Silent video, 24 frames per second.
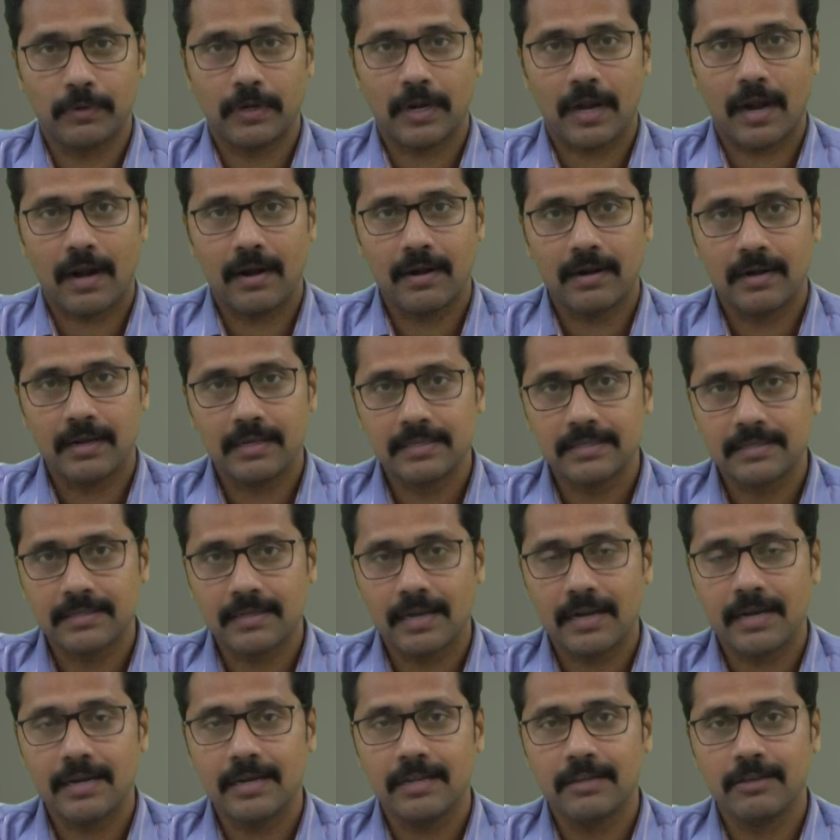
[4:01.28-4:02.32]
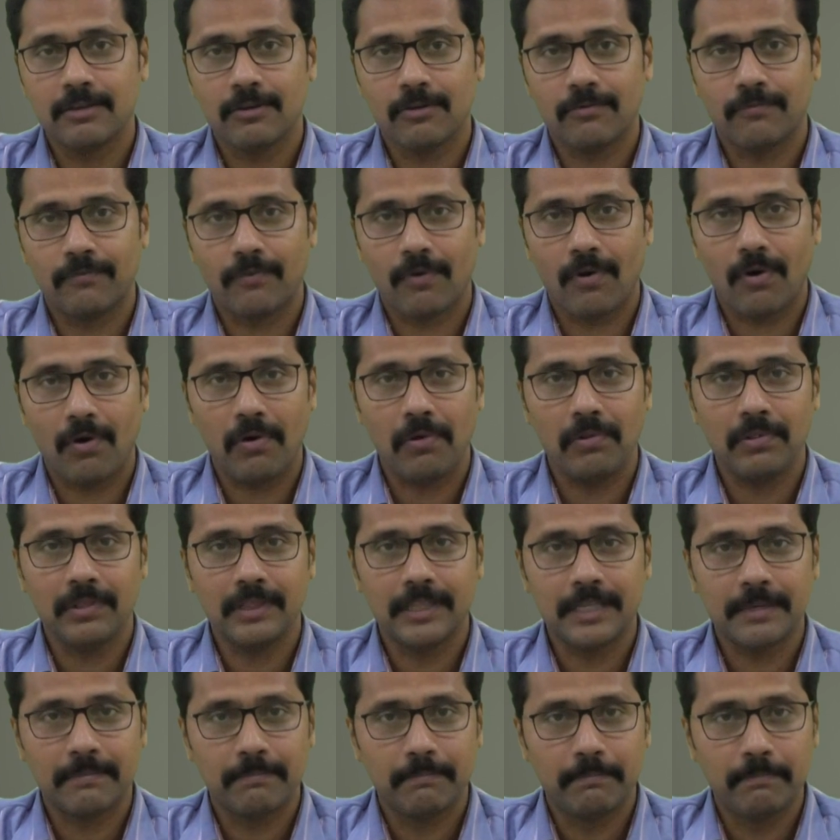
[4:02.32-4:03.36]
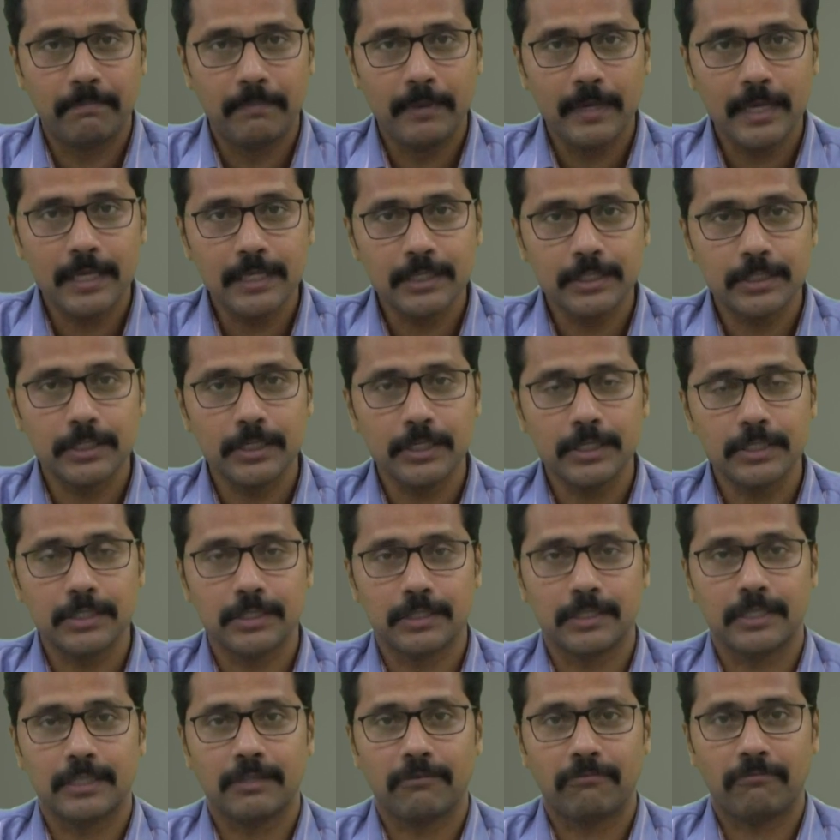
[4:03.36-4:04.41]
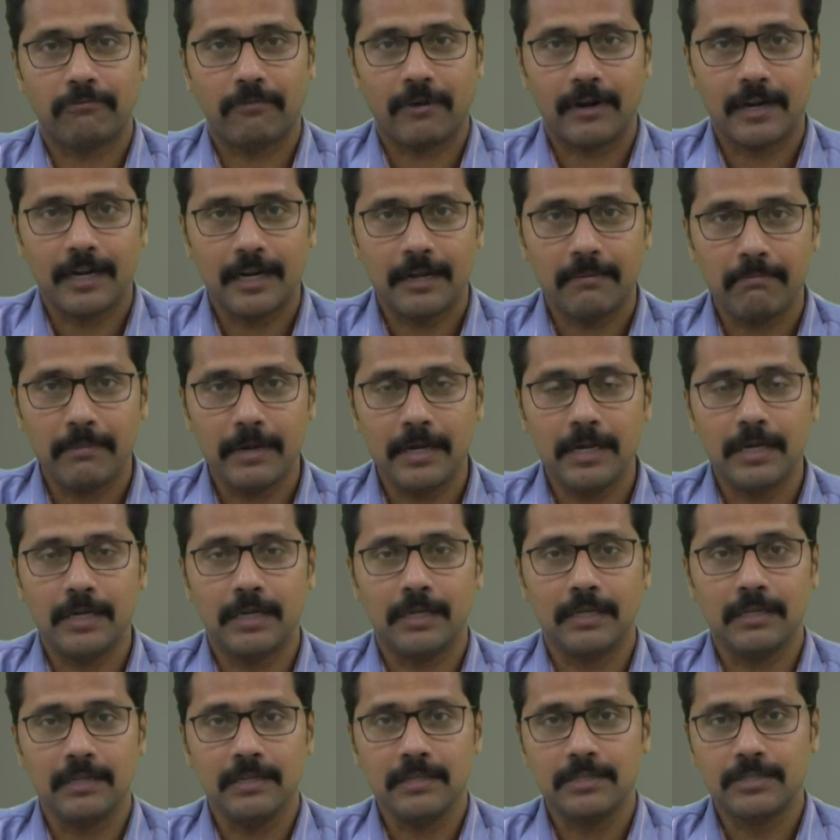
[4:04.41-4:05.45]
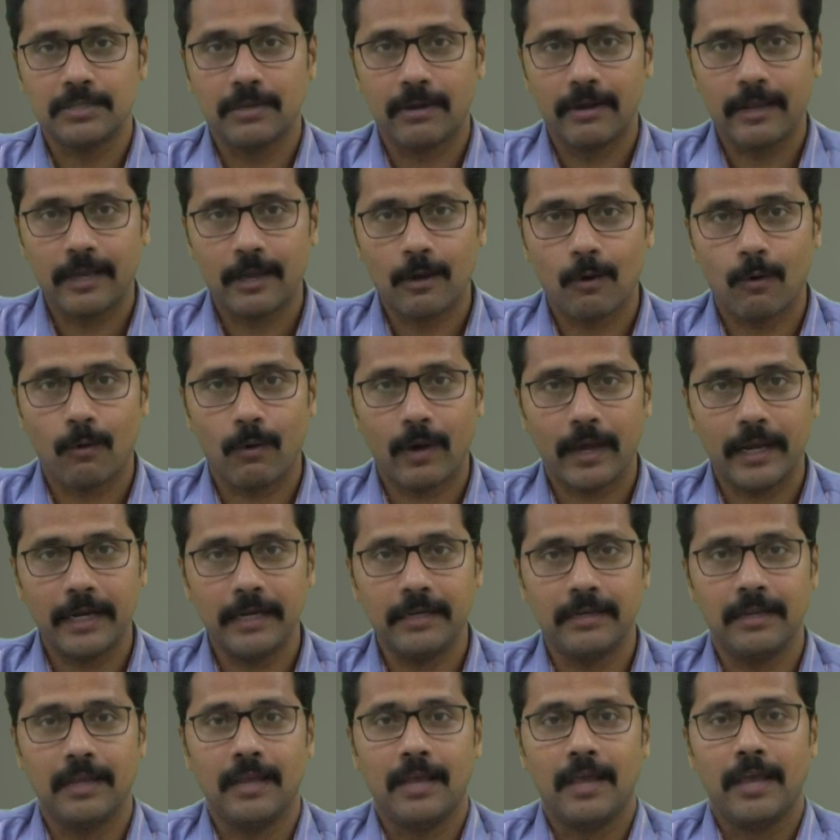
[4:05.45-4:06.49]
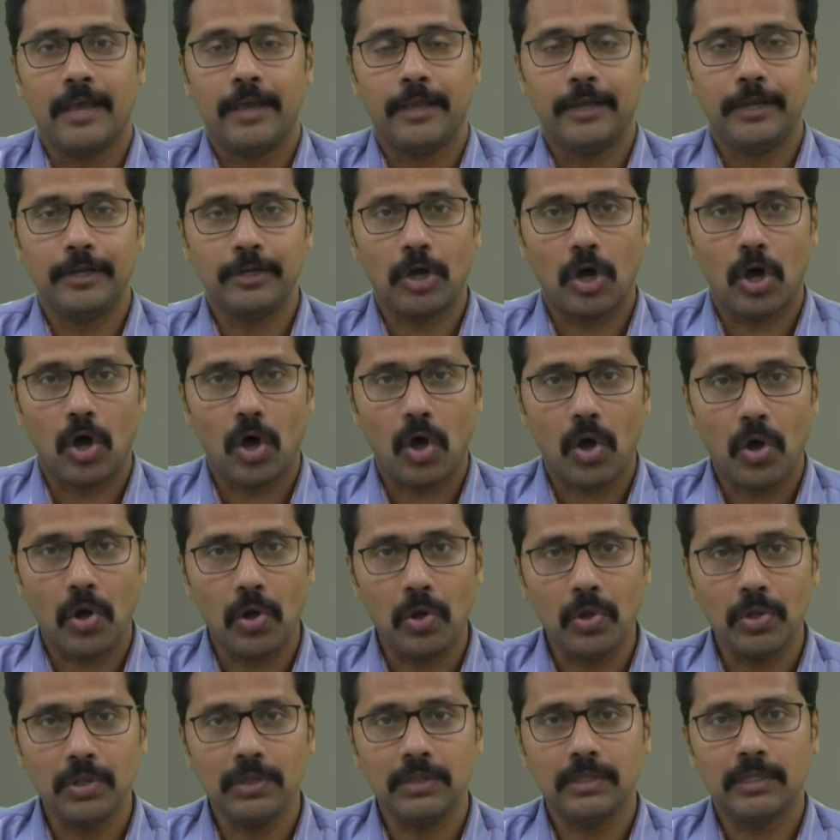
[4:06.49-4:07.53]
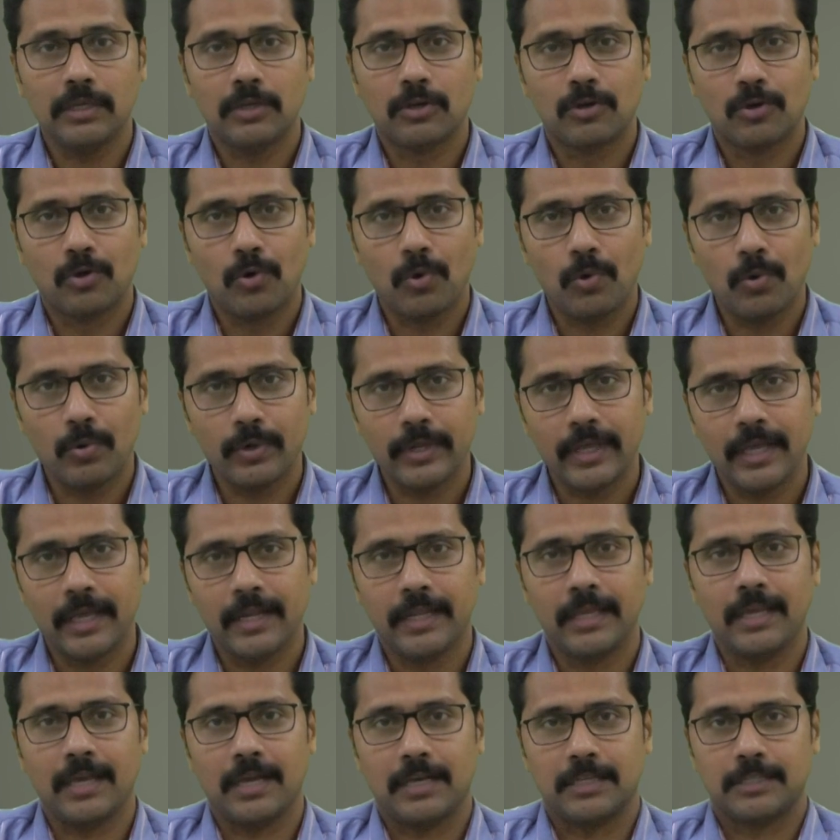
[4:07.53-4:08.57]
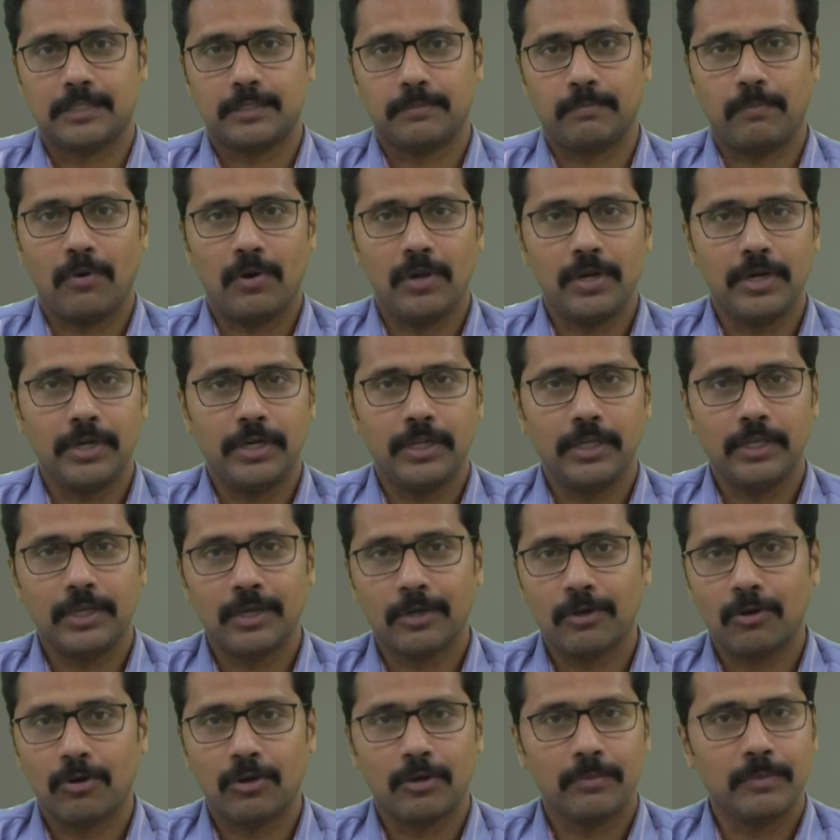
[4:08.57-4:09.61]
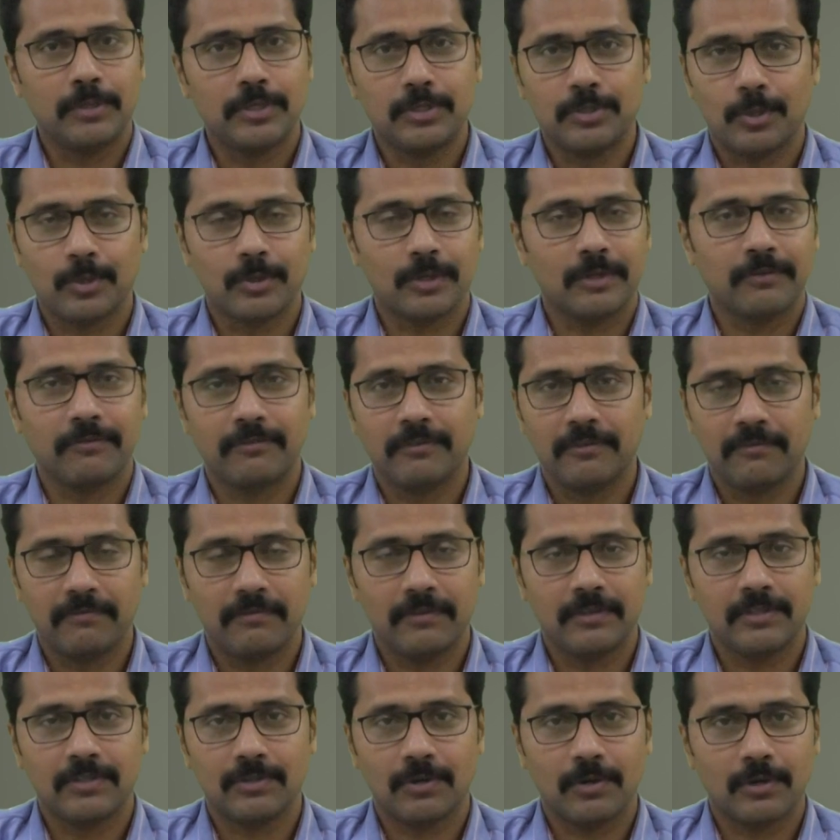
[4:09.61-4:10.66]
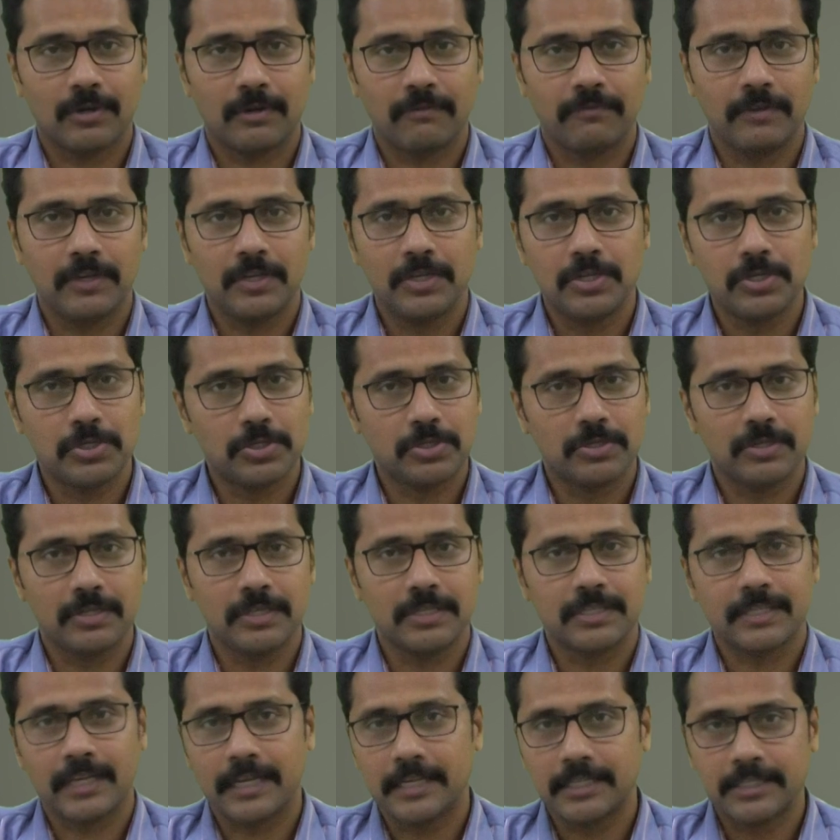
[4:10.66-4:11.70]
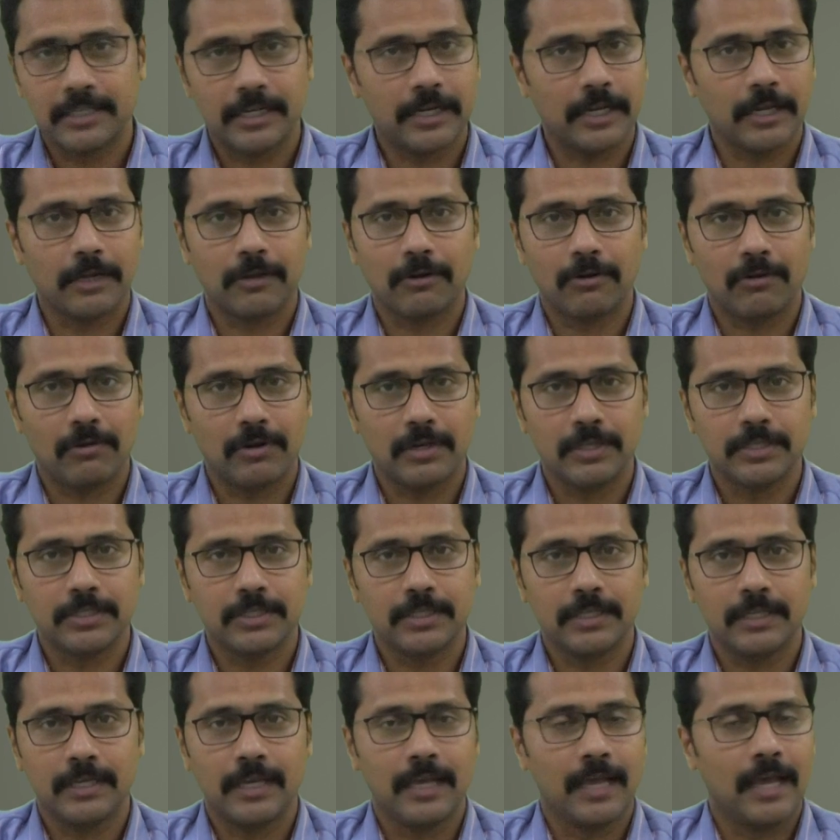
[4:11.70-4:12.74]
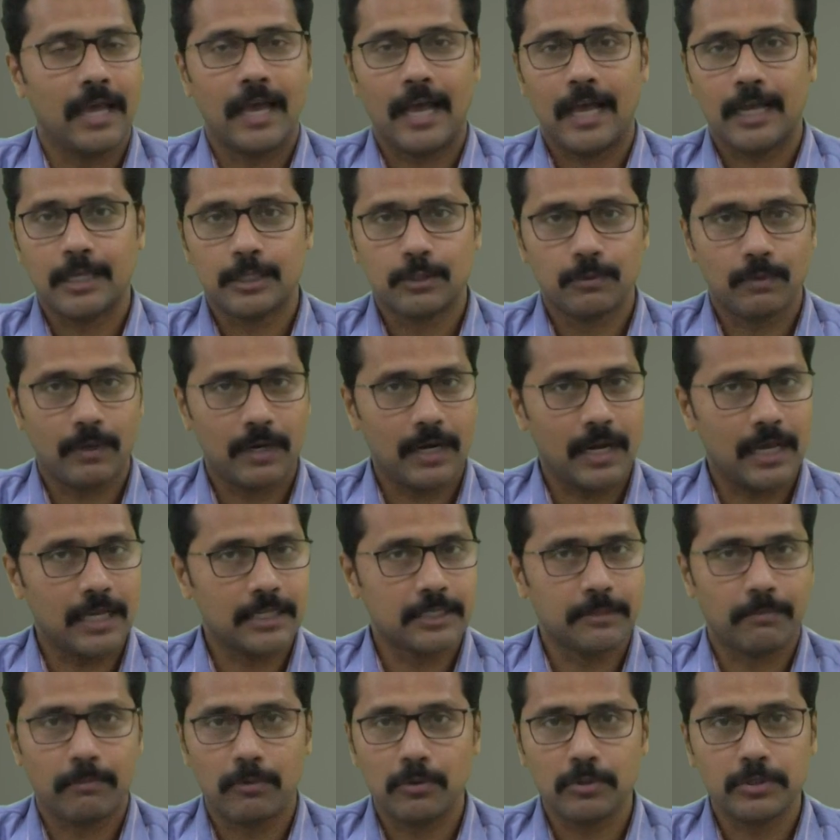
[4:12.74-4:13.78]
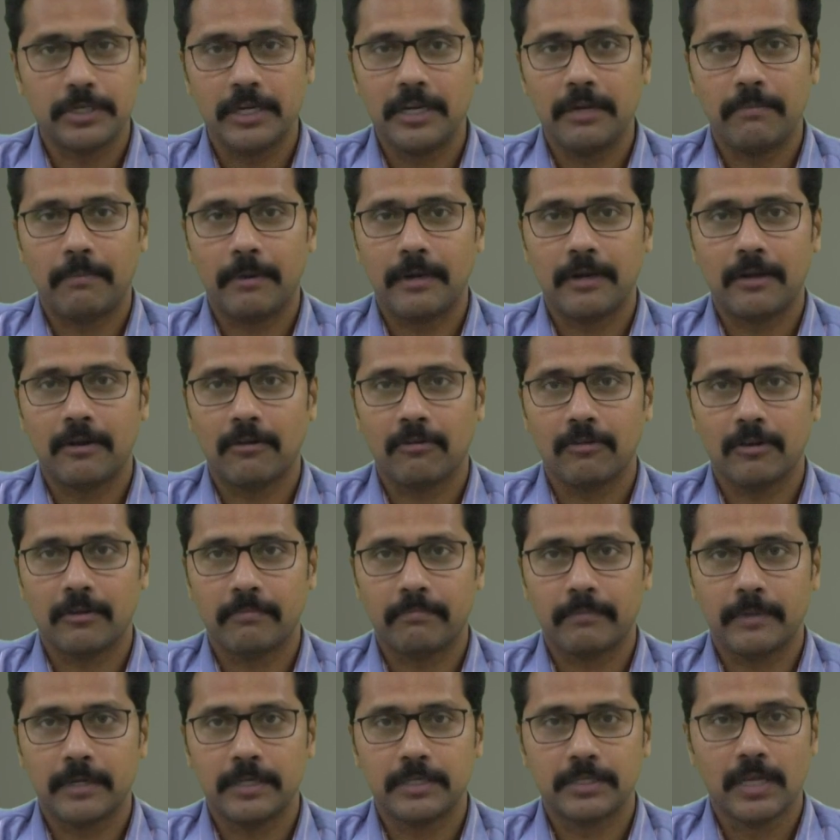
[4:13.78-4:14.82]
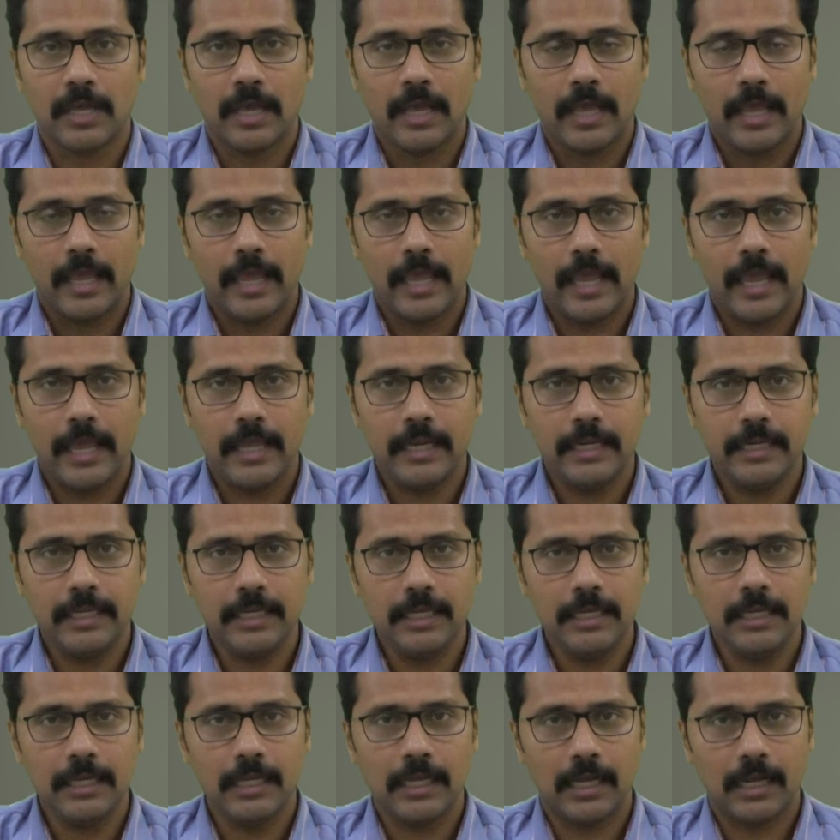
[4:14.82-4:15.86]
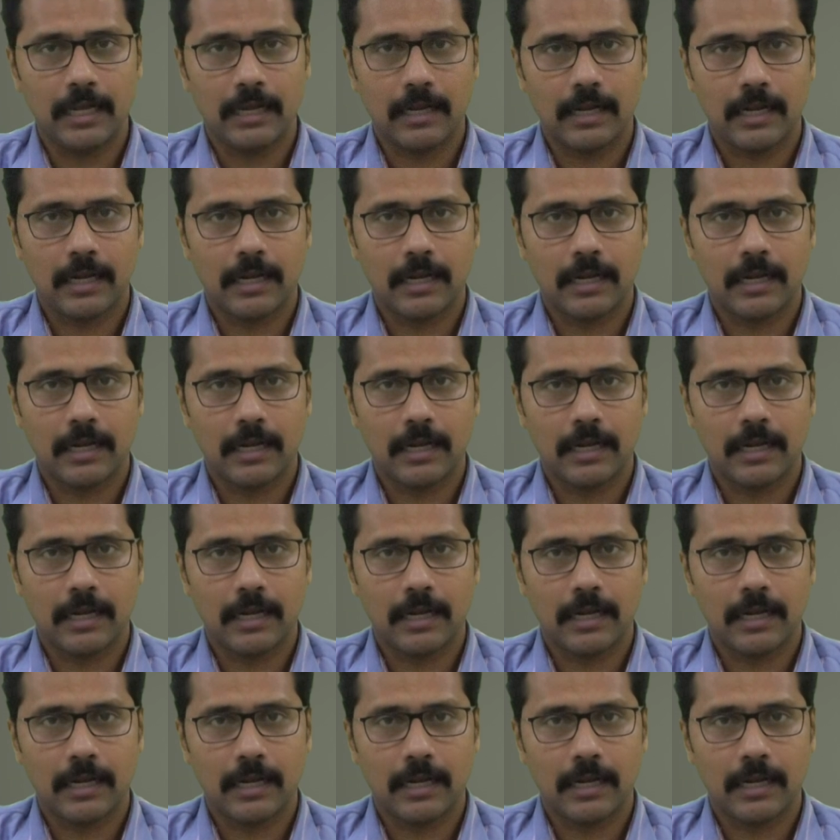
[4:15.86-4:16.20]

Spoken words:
your understanding of all the basics and the fundamentals required in all the core areas, polity, economy, geography, history, science and technology, as well as post-independent developments. Any